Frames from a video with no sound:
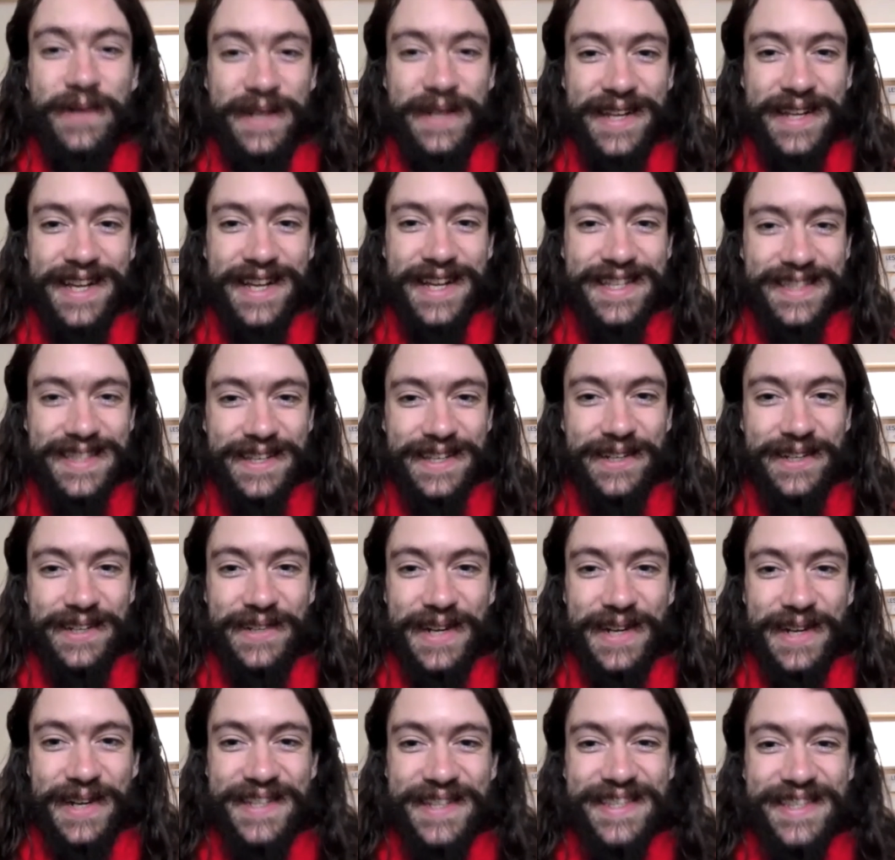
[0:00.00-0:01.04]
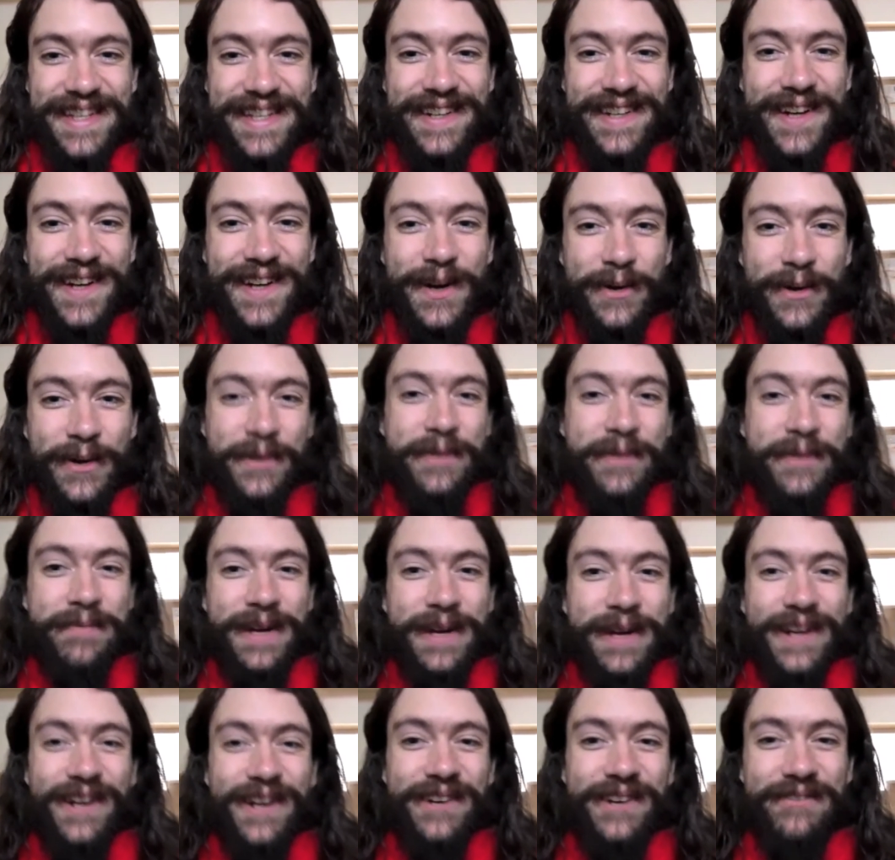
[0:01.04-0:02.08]
and that's the greatest thing I hold in my
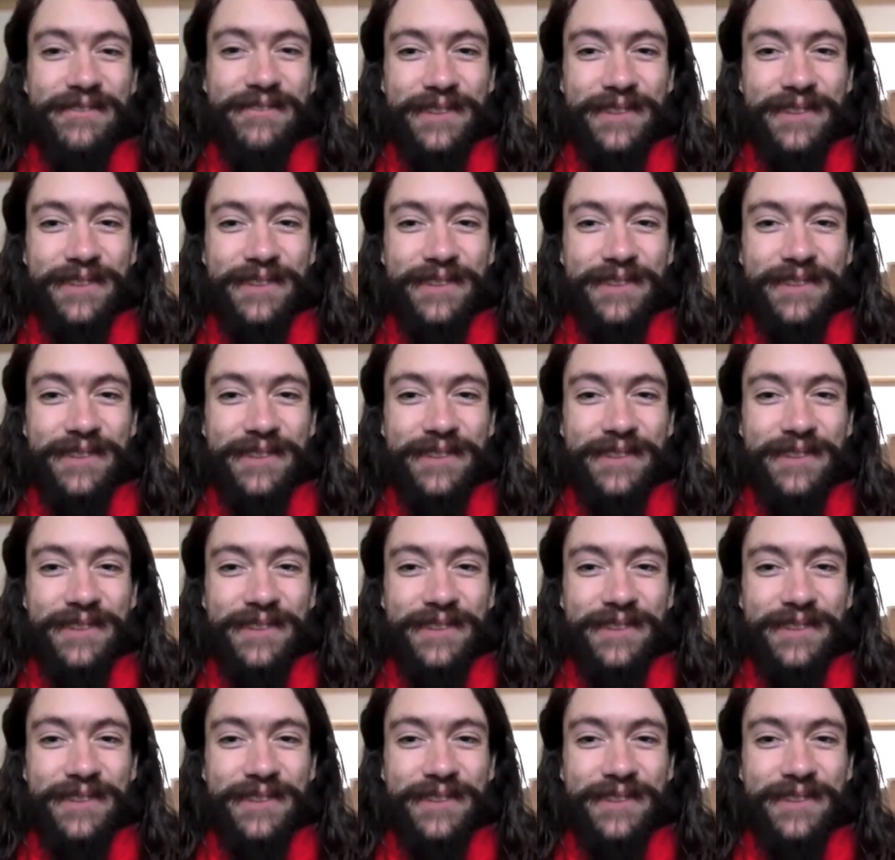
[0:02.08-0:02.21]
heart